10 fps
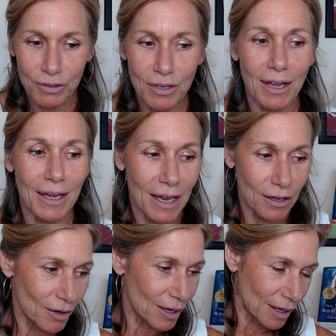
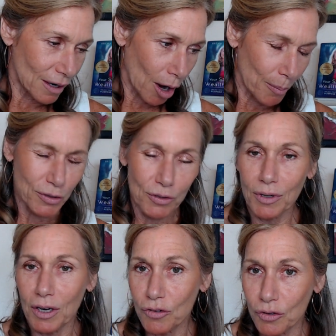getting
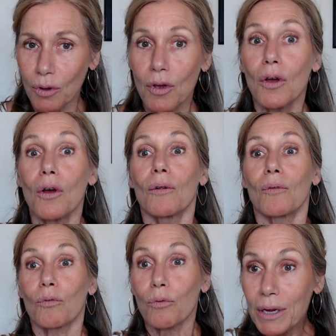opportunity to
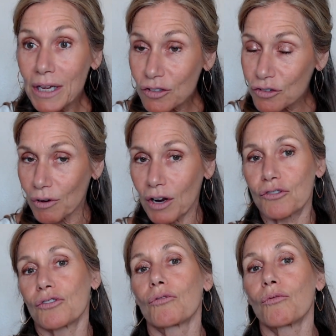
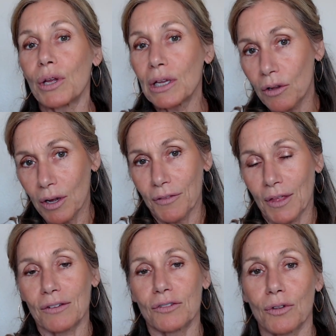restructure, relook at
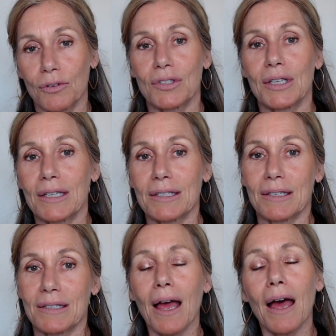those things
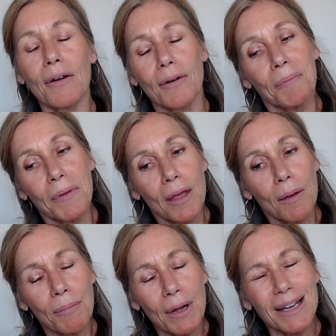in Saturn.
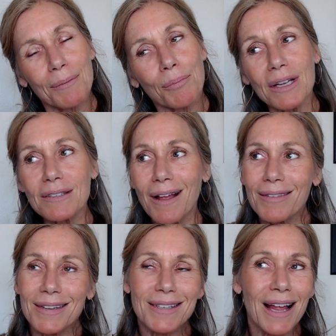But it brings
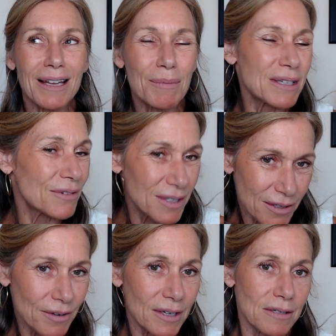on this element of
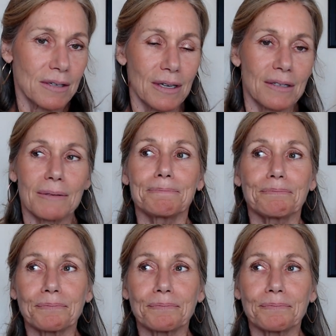seriousness